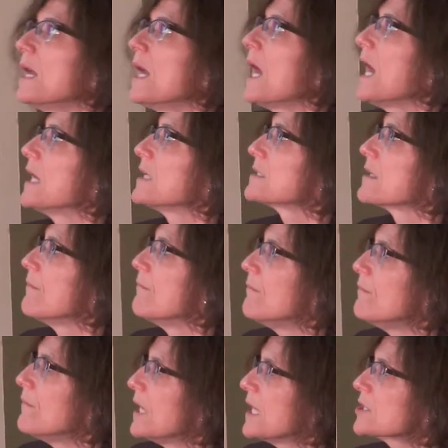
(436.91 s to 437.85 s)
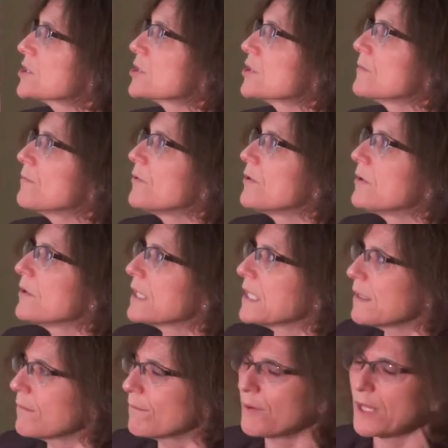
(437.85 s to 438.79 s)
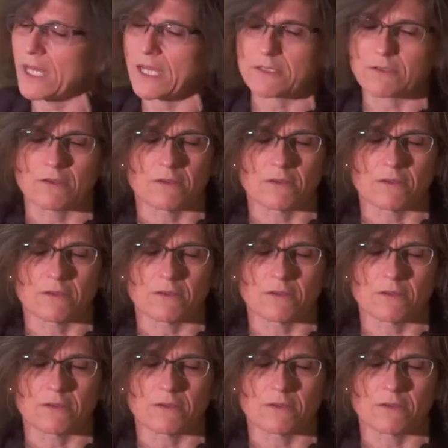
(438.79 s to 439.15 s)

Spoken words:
has a measurable impact